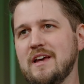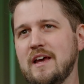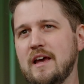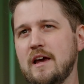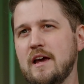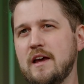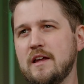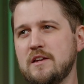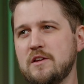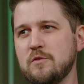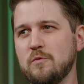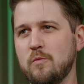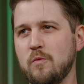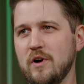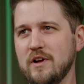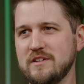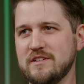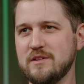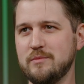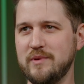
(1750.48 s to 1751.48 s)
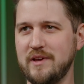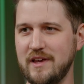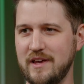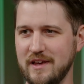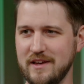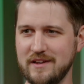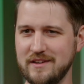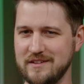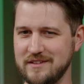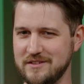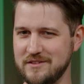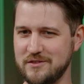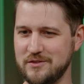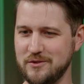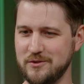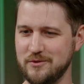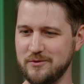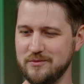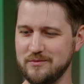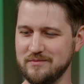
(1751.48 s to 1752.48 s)
And you want to begin
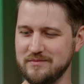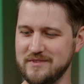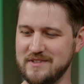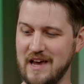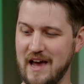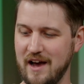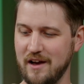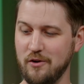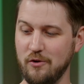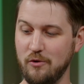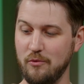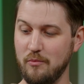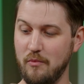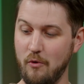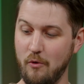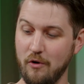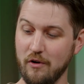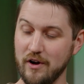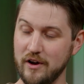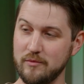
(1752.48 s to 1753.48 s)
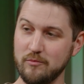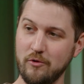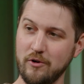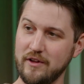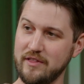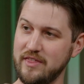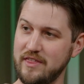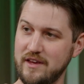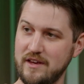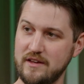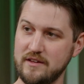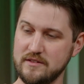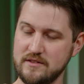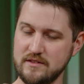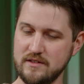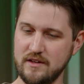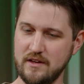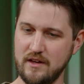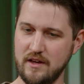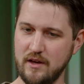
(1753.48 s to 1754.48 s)
to tackle more and more things,
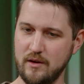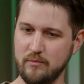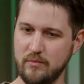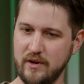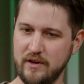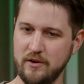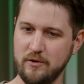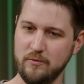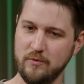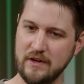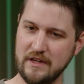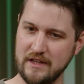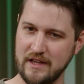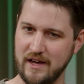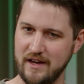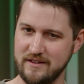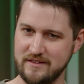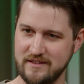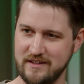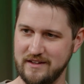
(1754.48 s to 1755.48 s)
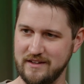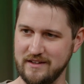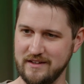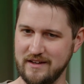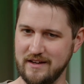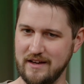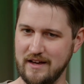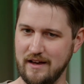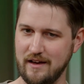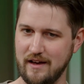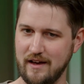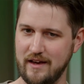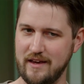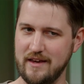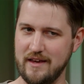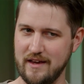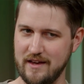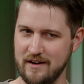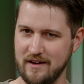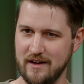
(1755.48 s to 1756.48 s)
but you're realizing I
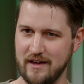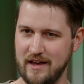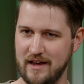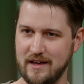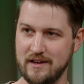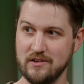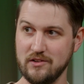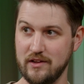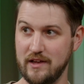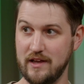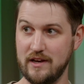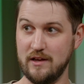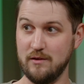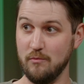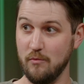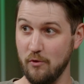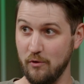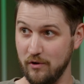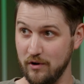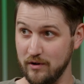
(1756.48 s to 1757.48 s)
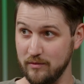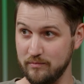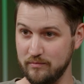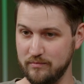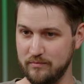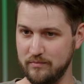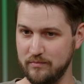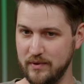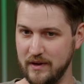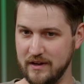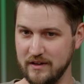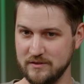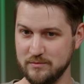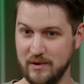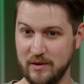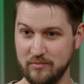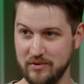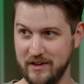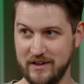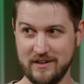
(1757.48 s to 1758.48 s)
cannot handle any more because my
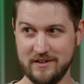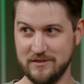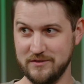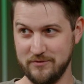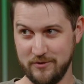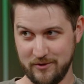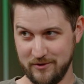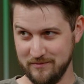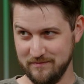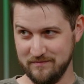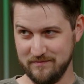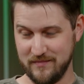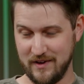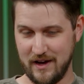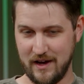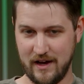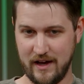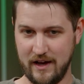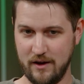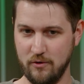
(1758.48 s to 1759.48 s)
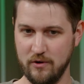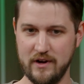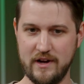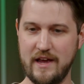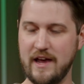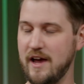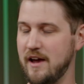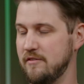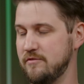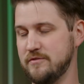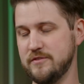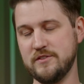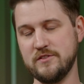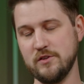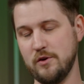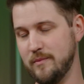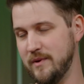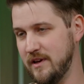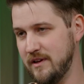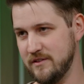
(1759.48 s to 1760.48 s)
plate is full. I already have so
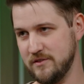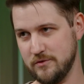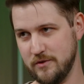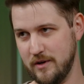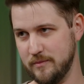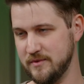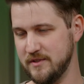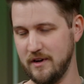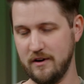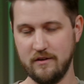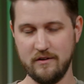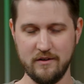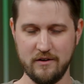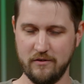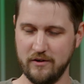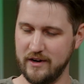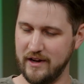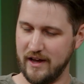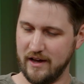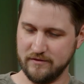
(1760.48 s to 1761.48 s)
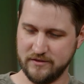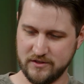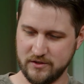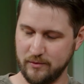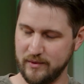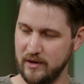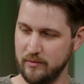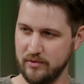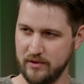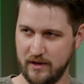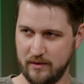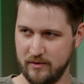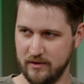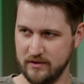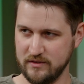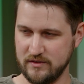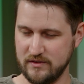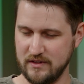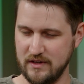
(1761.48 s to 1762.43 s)
many scripts, I already have so many playbooks.